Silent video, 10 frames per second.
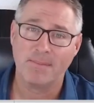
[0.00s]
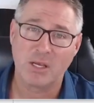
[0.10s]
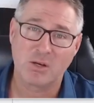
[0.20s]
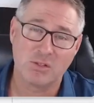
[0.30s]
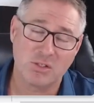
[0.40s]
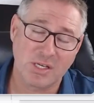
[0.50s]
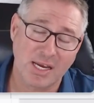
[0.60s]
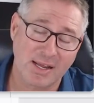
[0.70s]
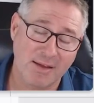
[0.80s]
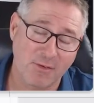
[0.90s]
because you're
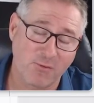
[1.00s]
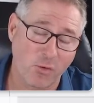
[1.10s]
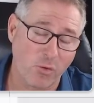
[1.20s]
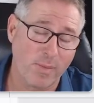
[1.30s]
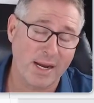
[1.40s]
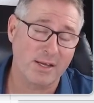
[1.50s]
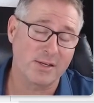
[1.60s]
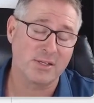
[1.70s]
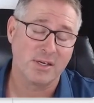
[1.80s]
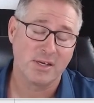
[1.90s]
going to have a formatted